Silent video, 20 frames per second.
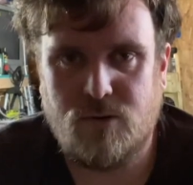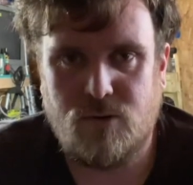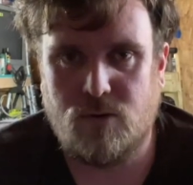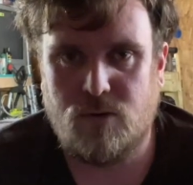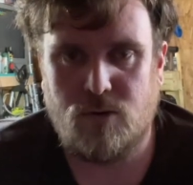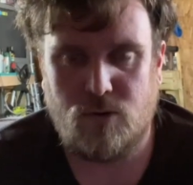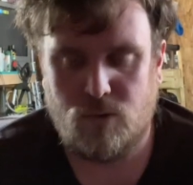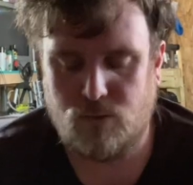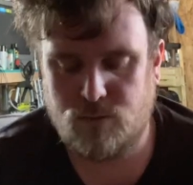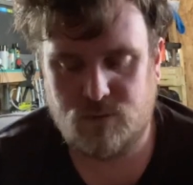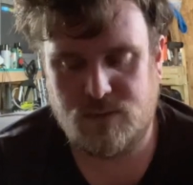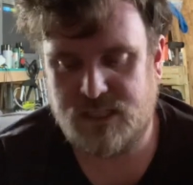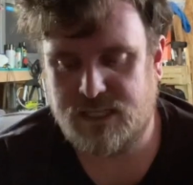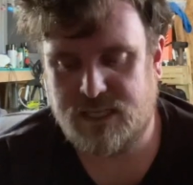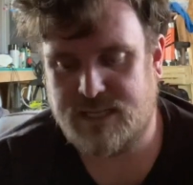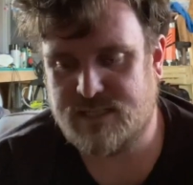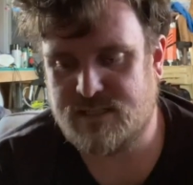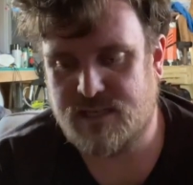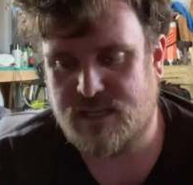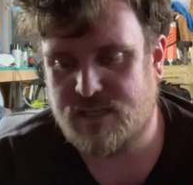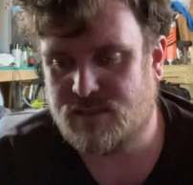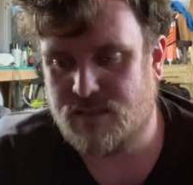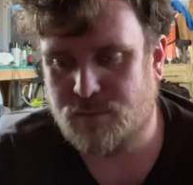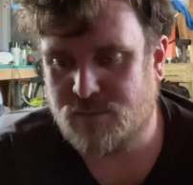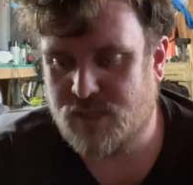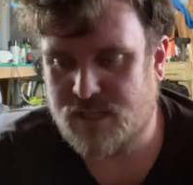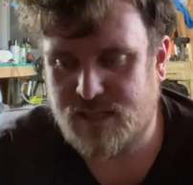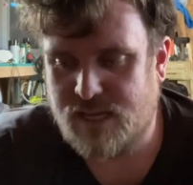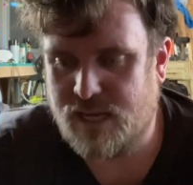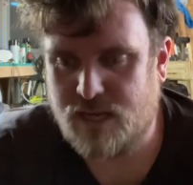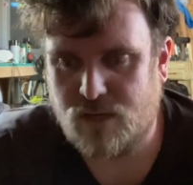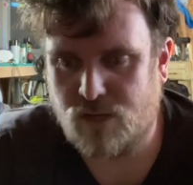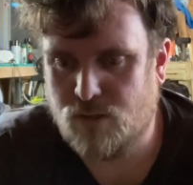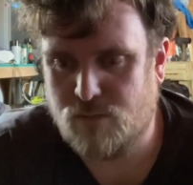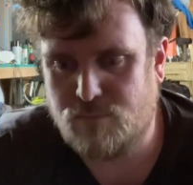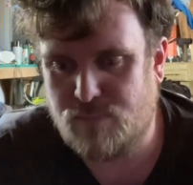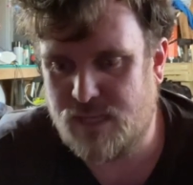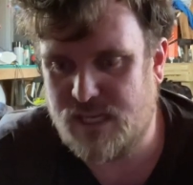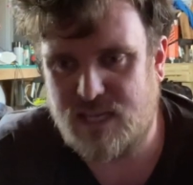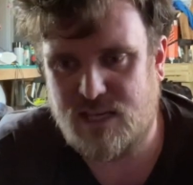Or, oh, did I say something that
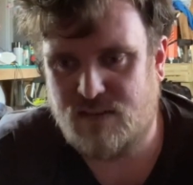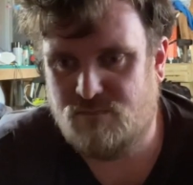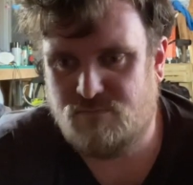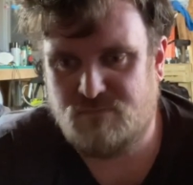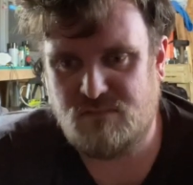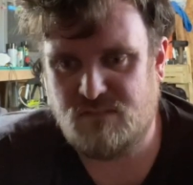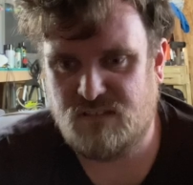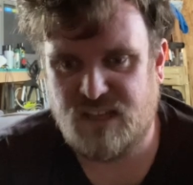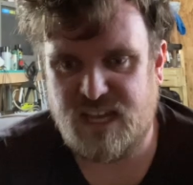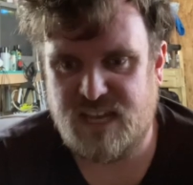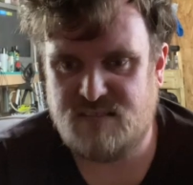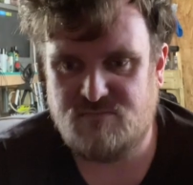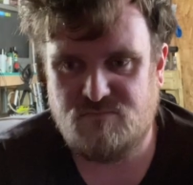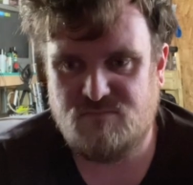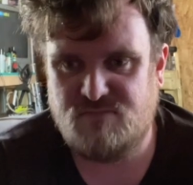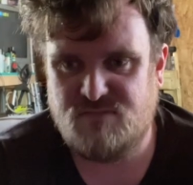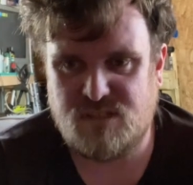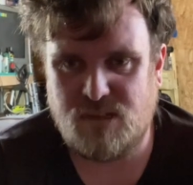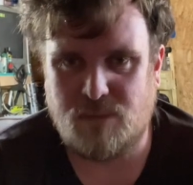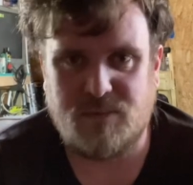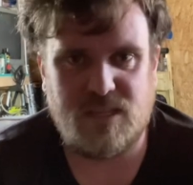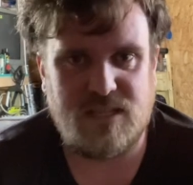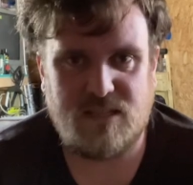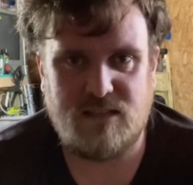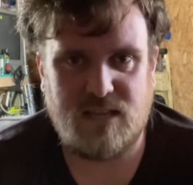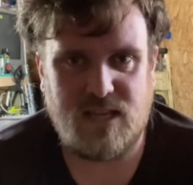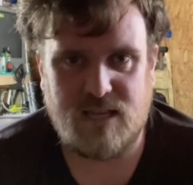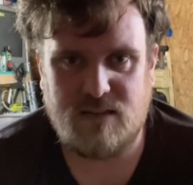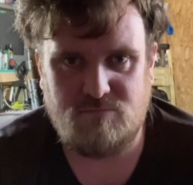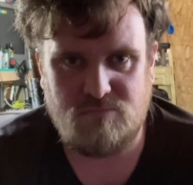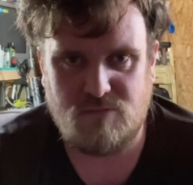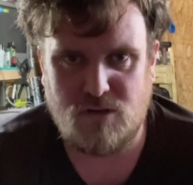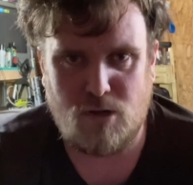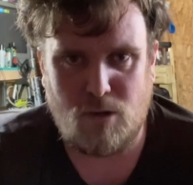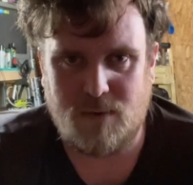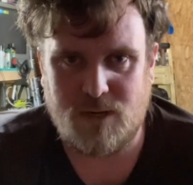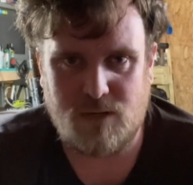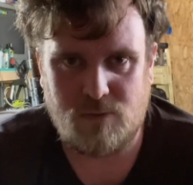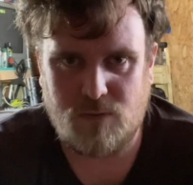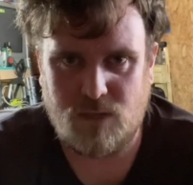could be like something that
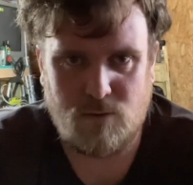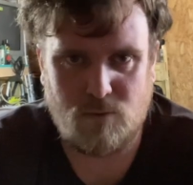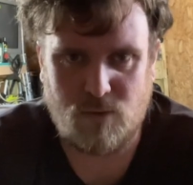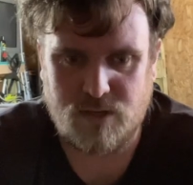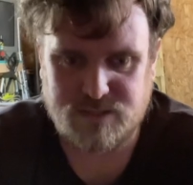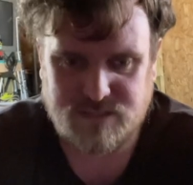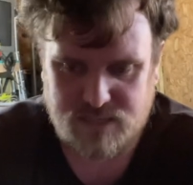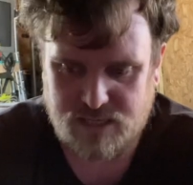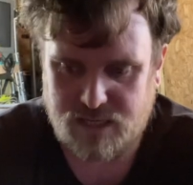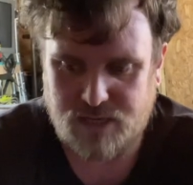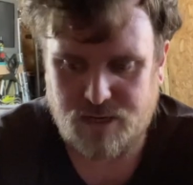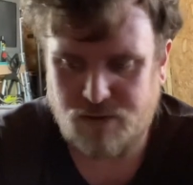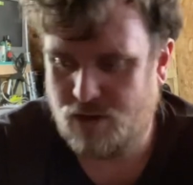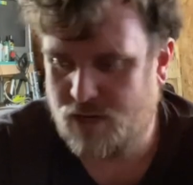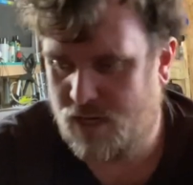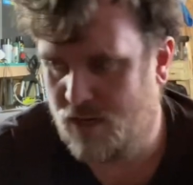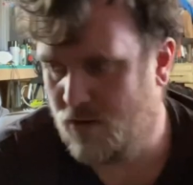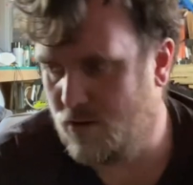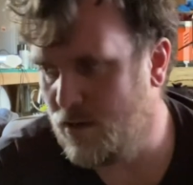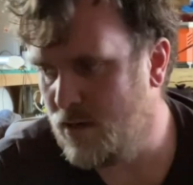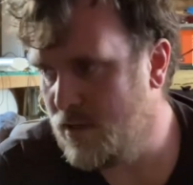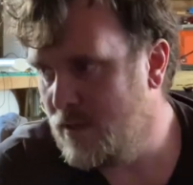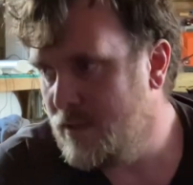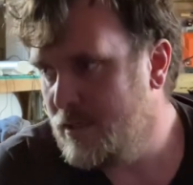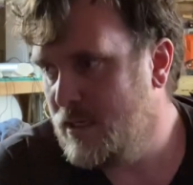nobody really wants to hear here?